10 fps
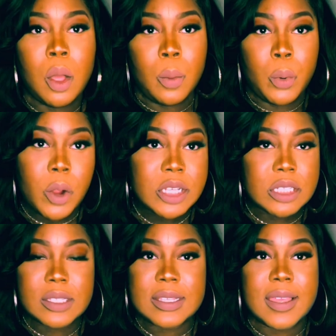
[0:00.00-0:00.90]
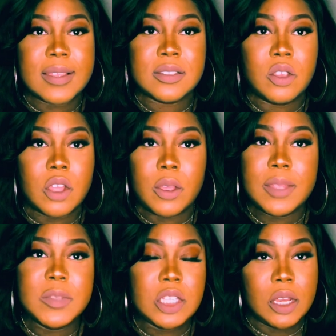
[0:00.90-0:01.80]
Porsha says,
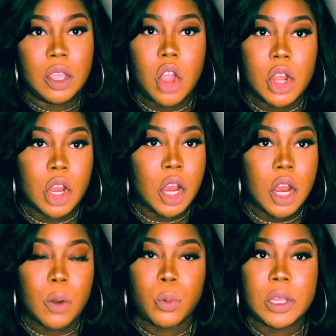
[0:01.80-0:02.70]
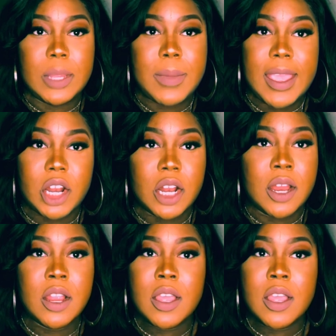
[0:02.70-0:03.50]
him cheating on her really made her